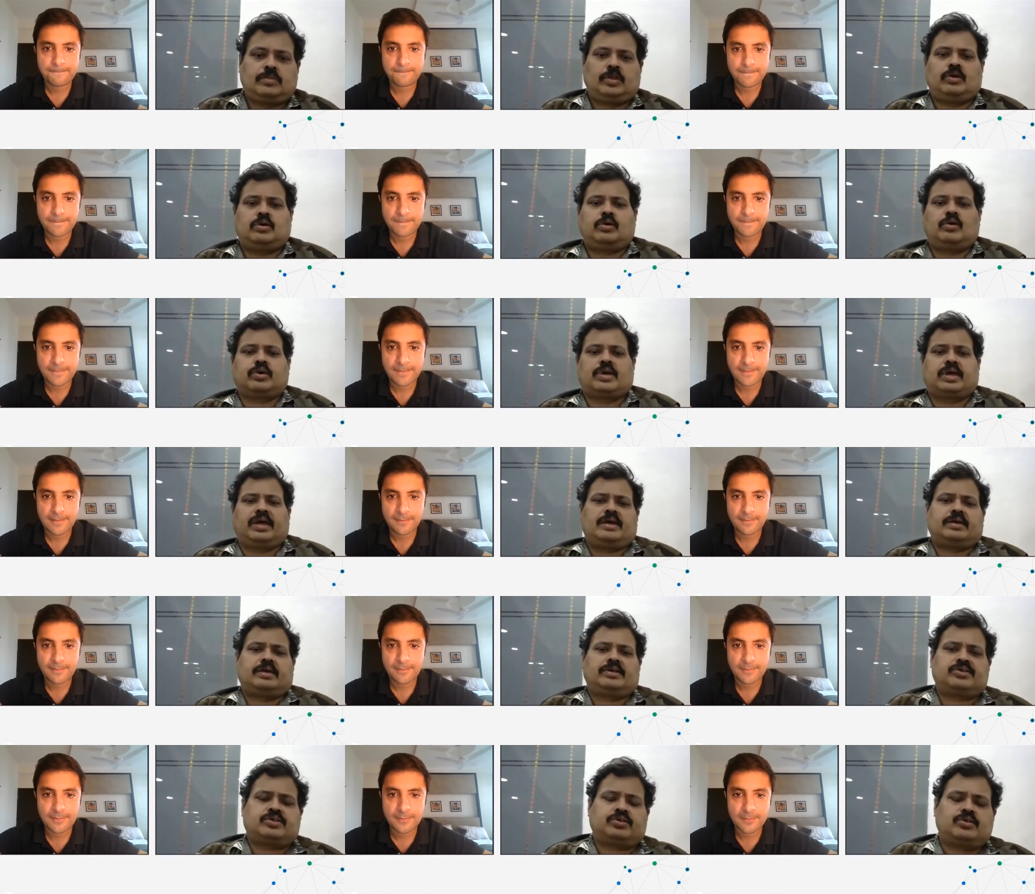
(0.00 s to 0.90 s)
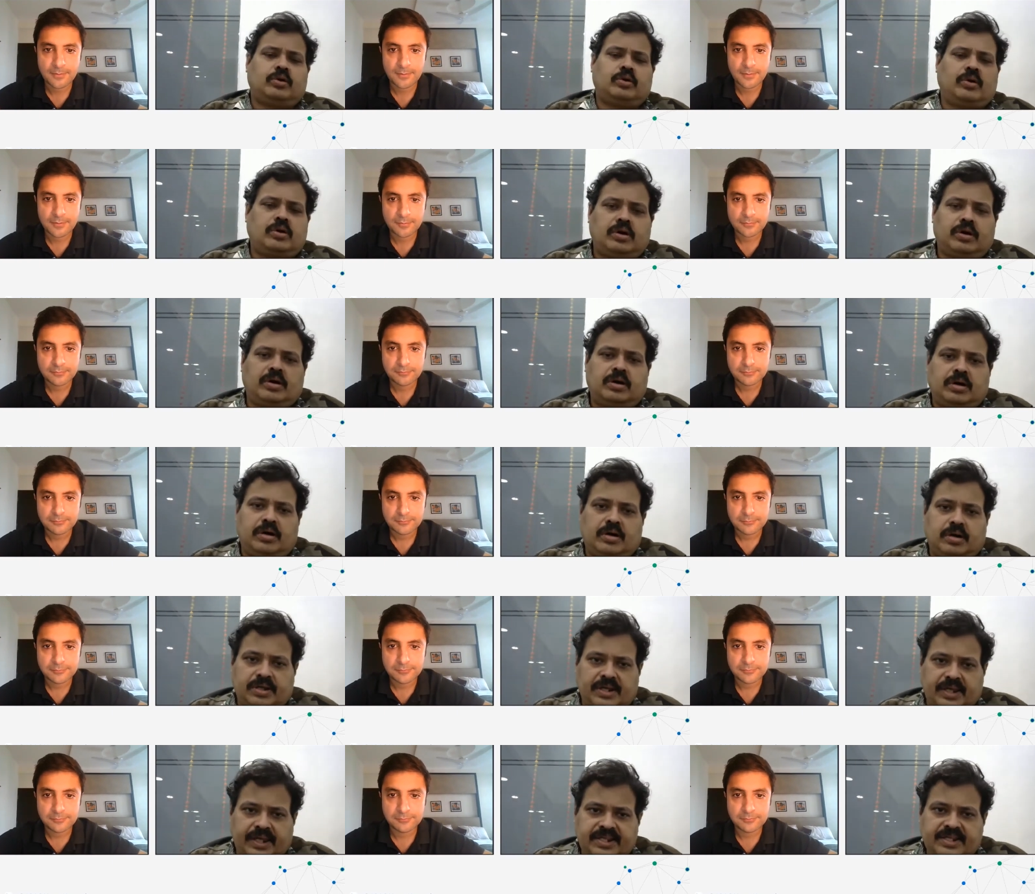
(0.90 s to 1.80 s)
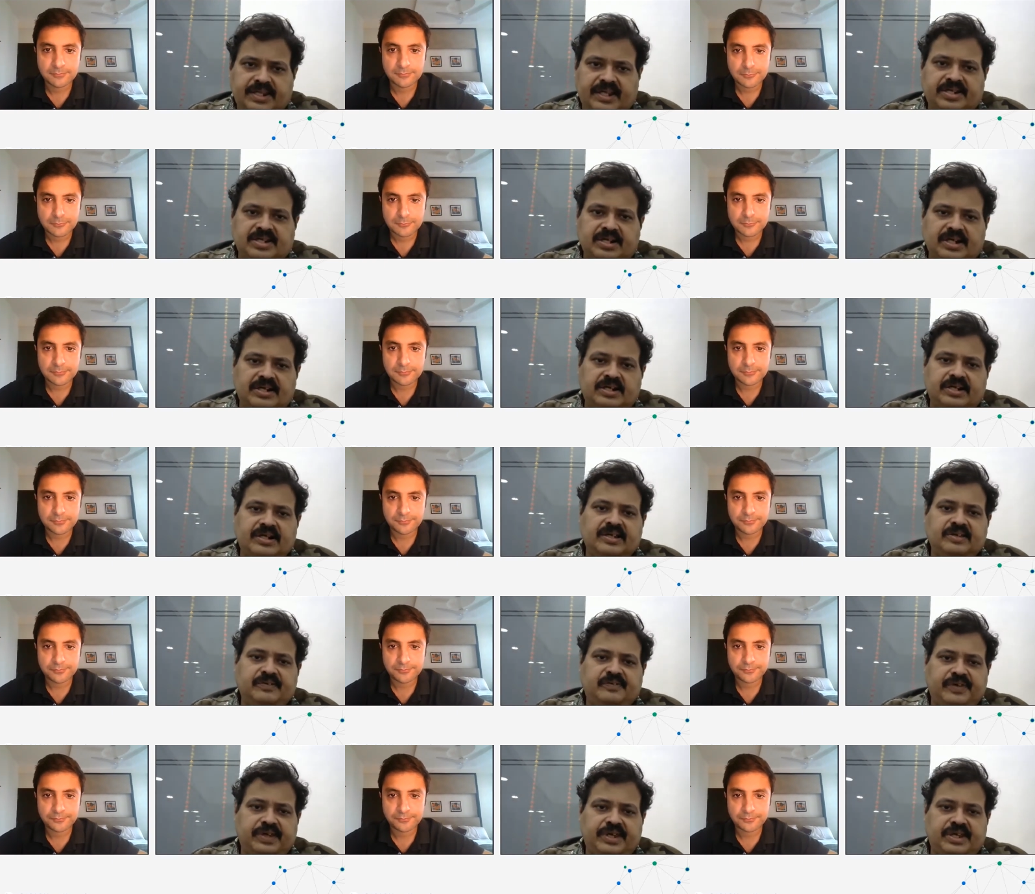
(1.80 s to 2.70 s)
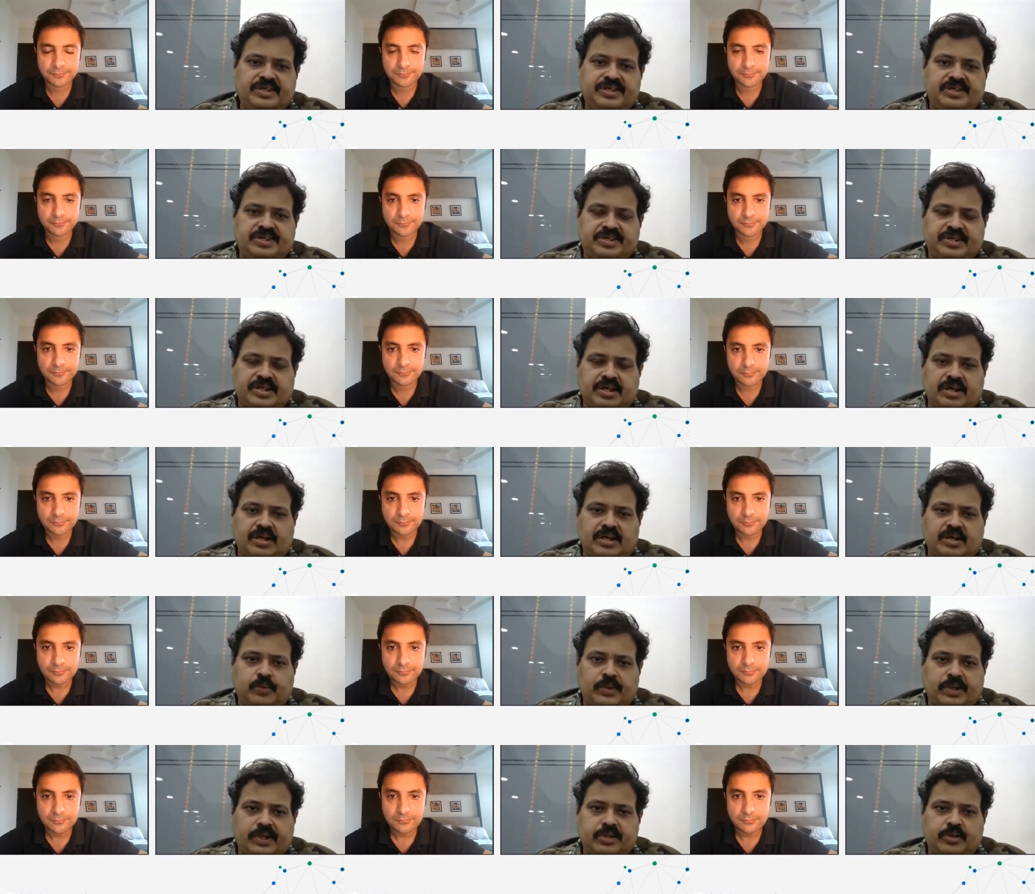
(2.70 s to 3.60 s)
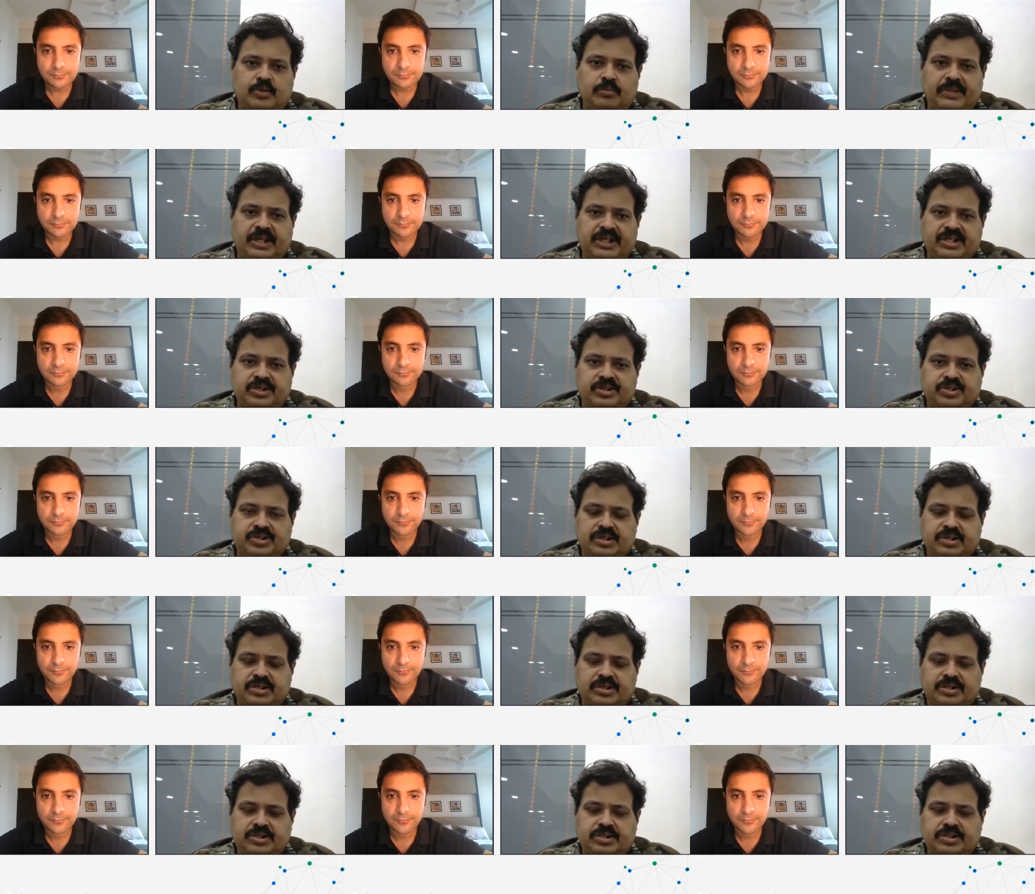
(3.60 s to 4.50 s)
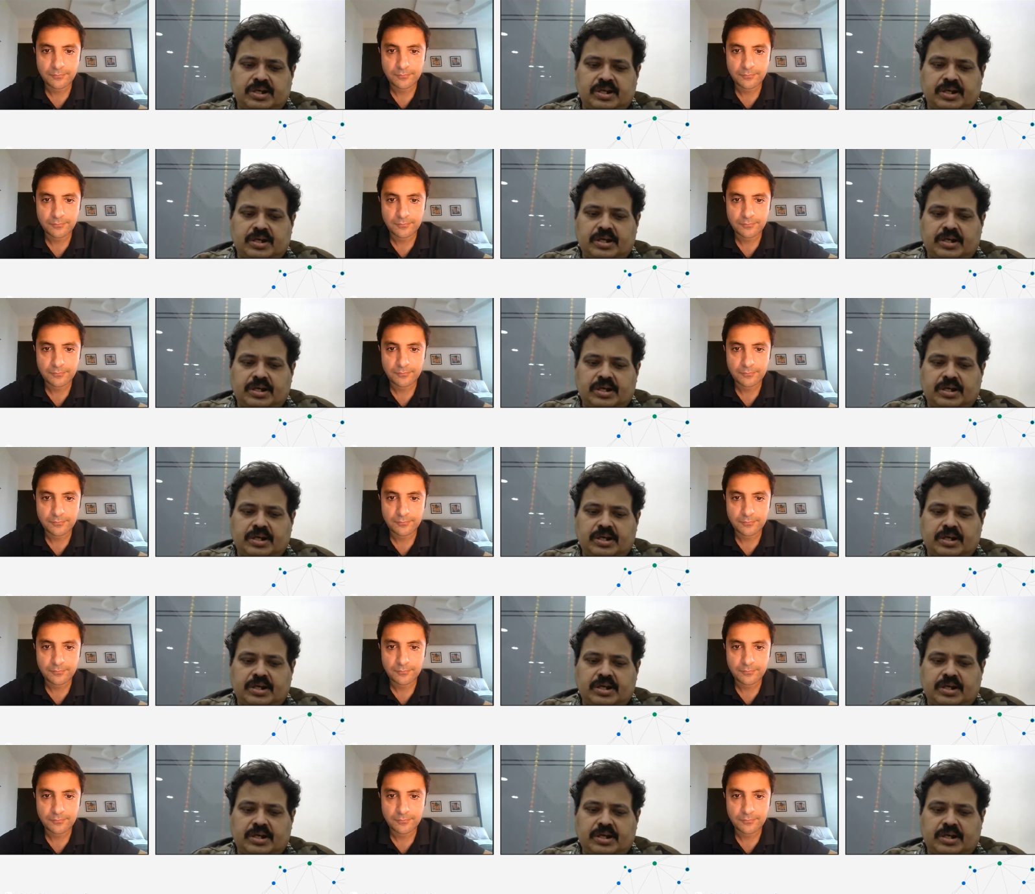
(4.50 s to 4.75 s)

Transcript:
Speaker 1: Okay, so in that early phase where you mentioned